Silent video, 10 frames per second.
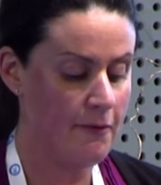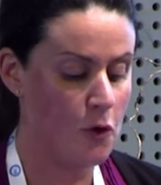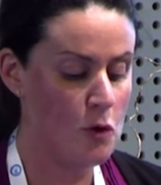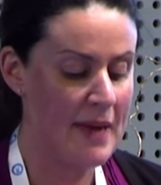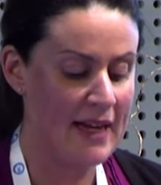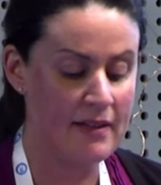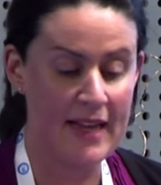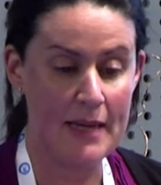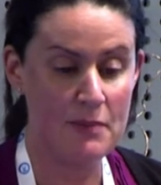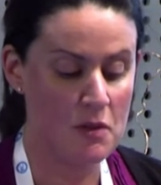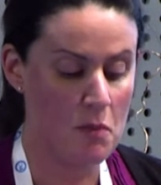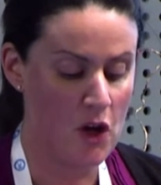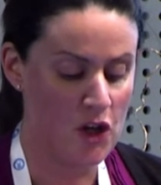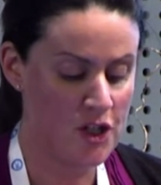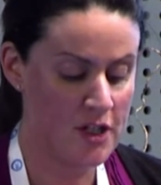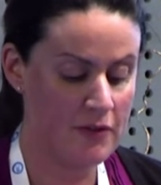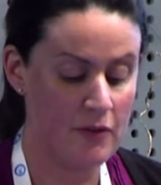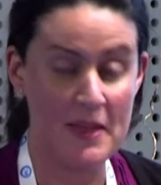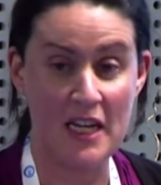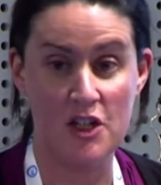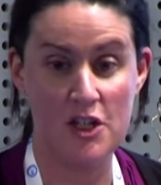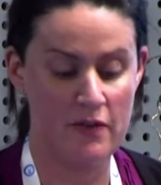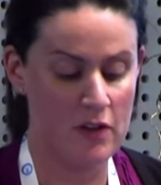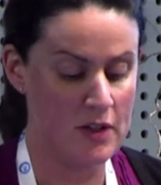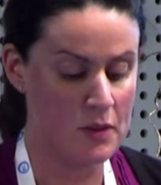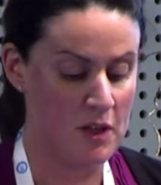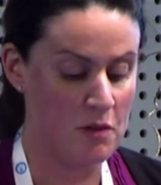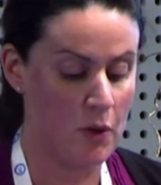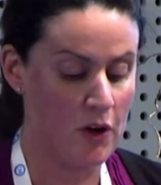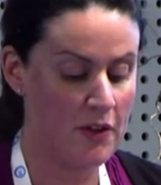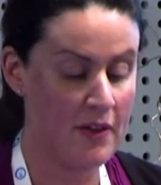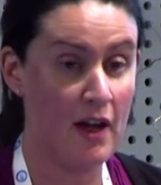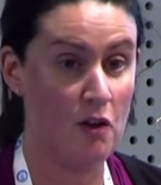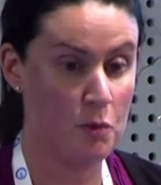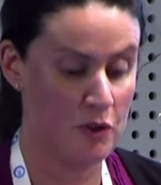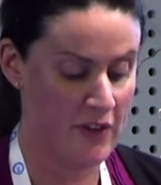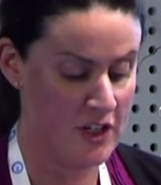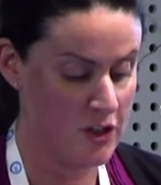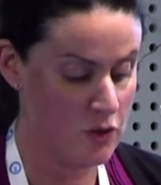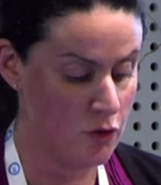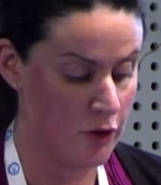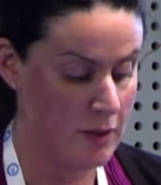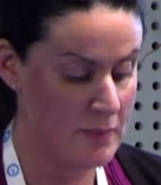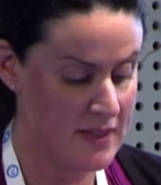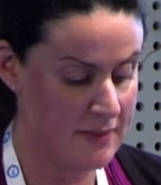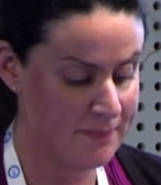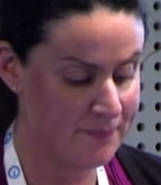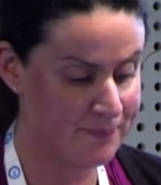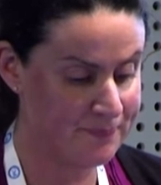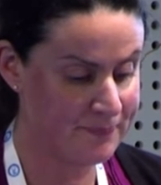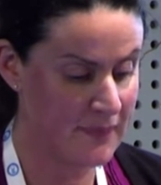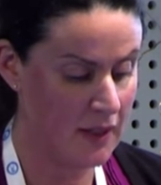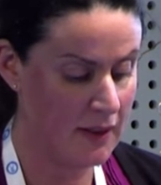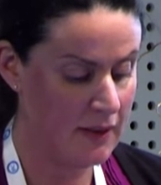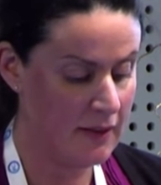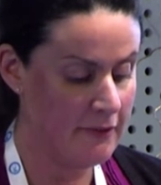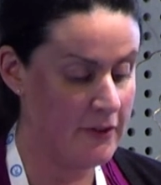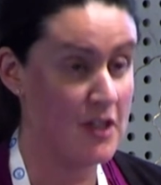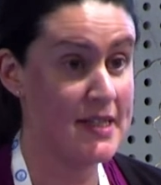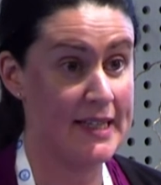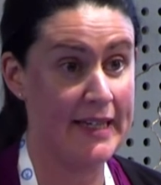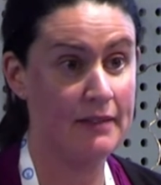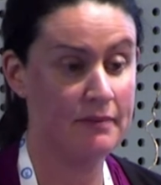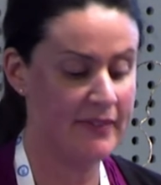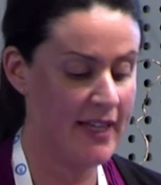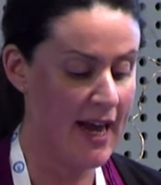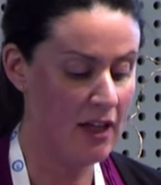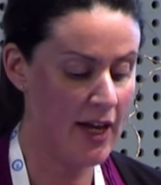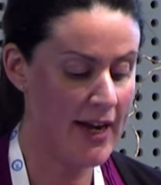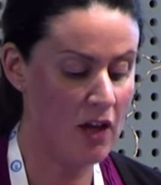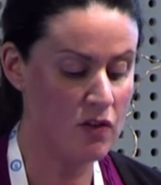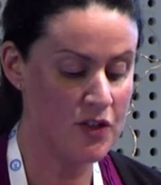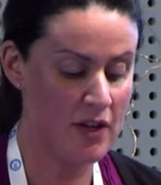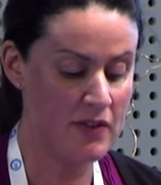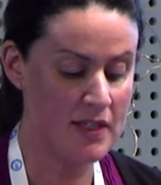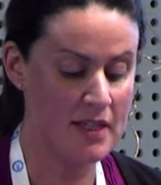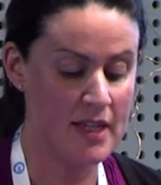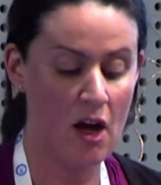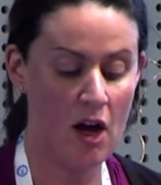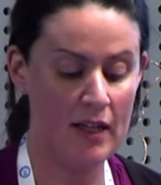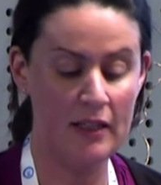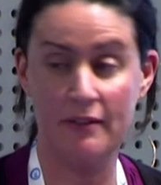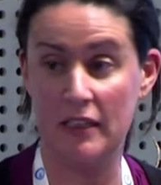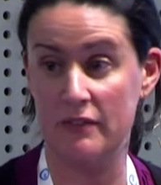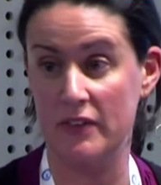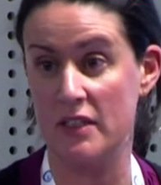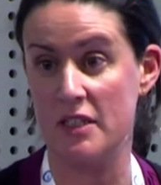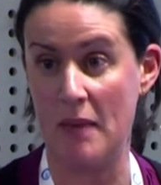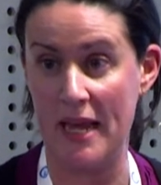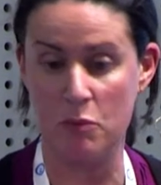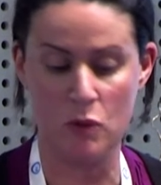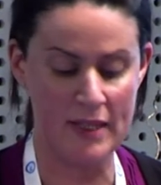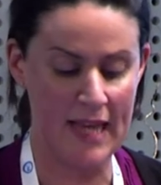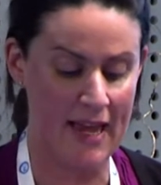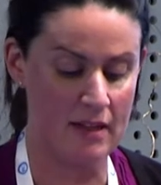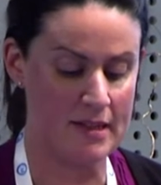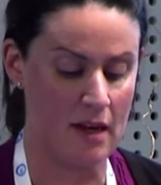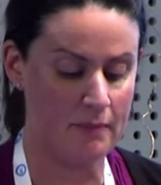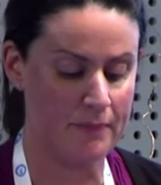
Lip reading: 4 main themes emerged from the interviews with both health professional groups. Firstly, that allied health services are highly relevant to people with cancer.